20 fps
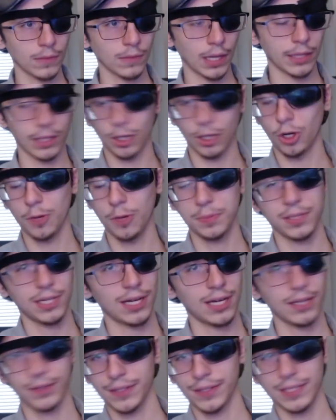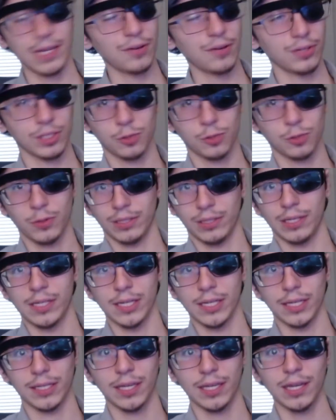And I hope to knock this out as quickly
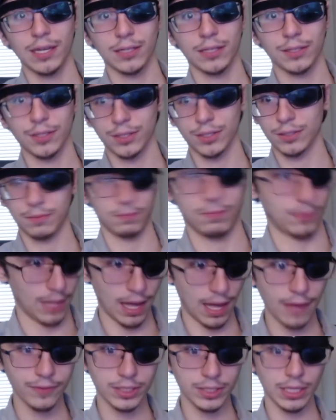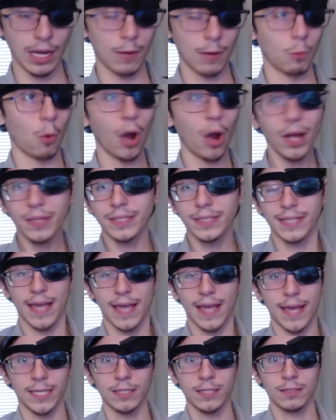as I can, because obviously I want to
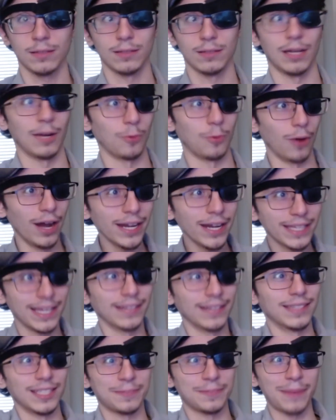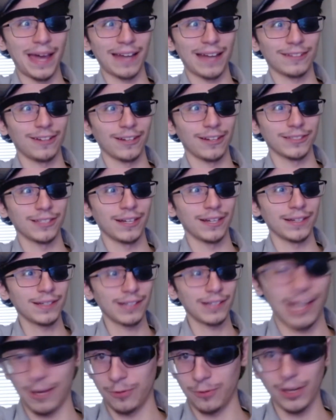edit. I want to get this backlog
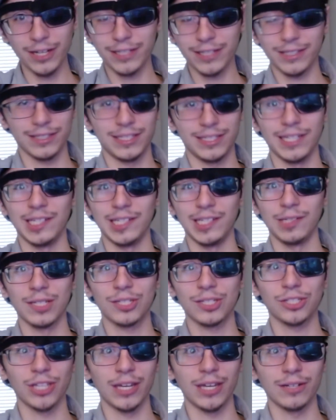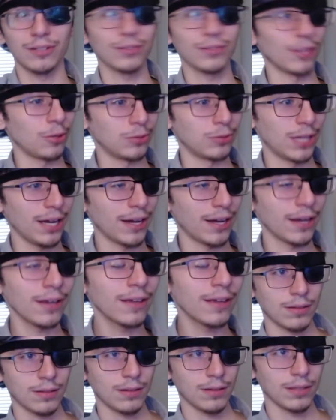done. I want to continue this channel, no duh.
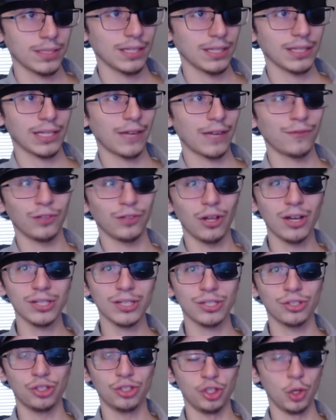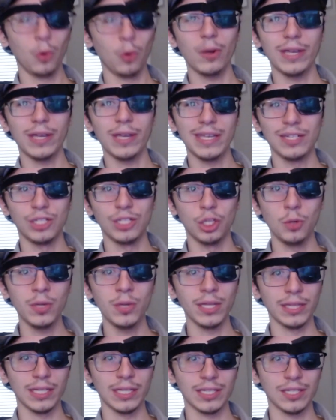It's not like I've lost joy in
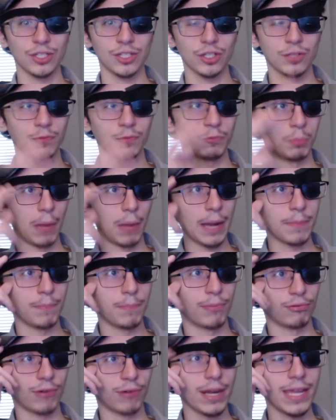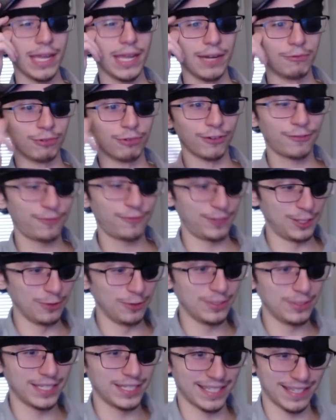doing this, it's just my brain
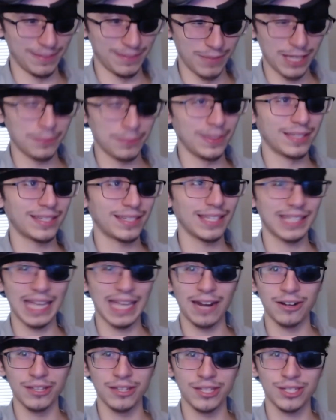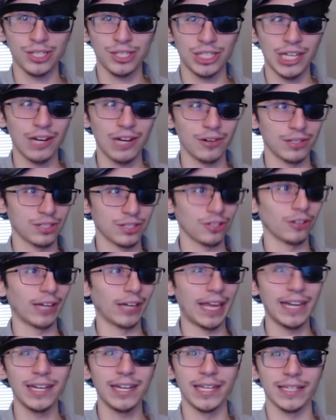refuses to make me sit down in this chair and start
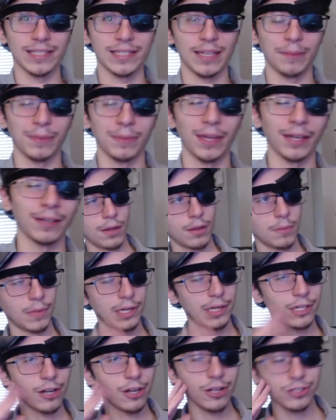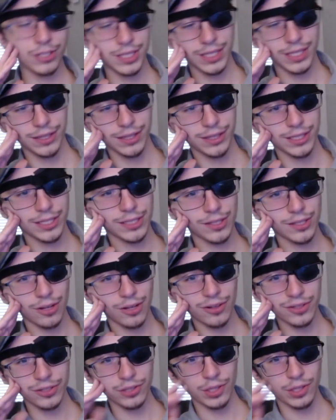editing something. My neurologist said this is
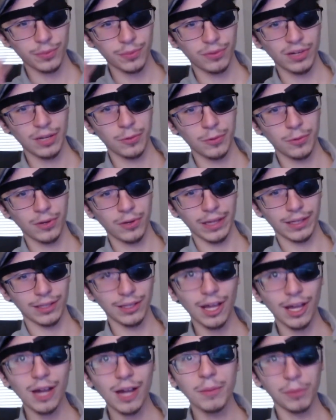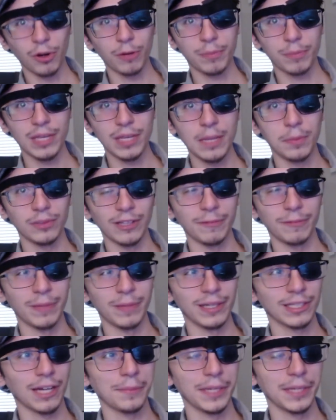also the point where like a lot more people have
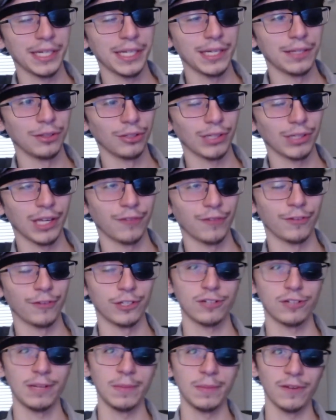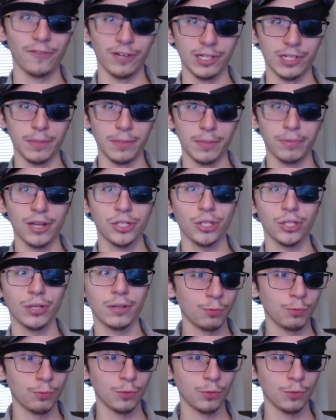been coming in looking for treatment for depression.